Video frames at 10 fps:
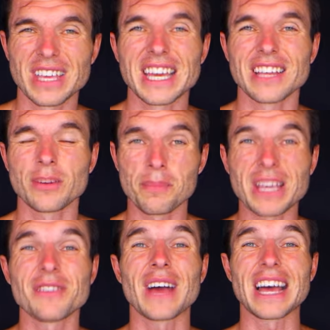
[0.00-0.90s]
years,
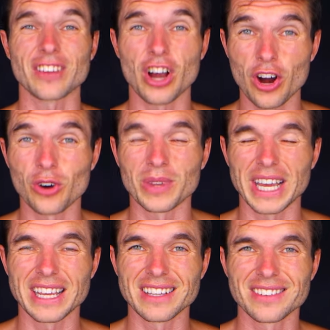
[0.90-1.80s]
beef as a whole
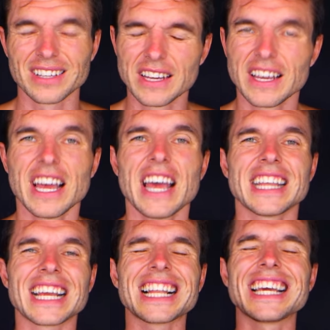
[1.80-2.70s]
that is,
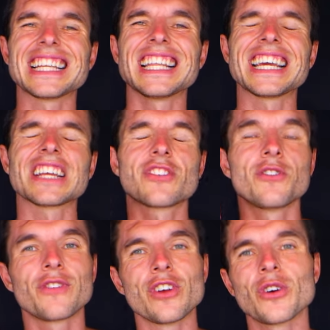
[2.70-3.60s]
then click the link to
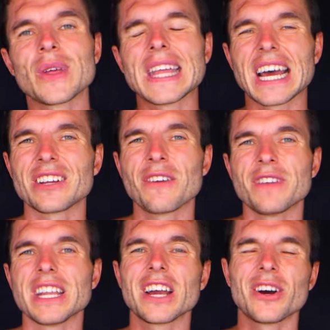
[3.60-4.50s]
view that
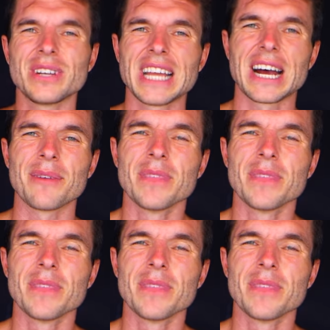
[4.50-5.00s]
video now.